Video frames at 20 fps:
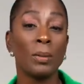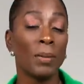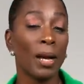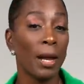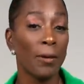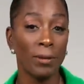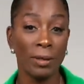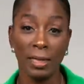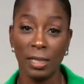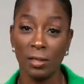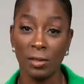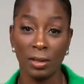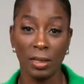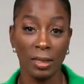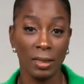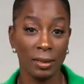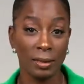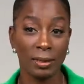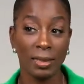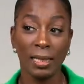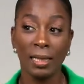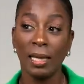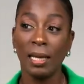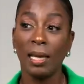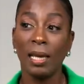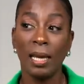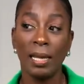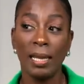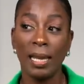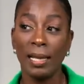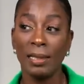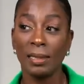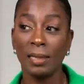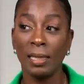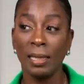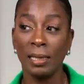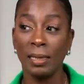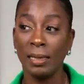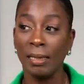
my religion is, and that's it.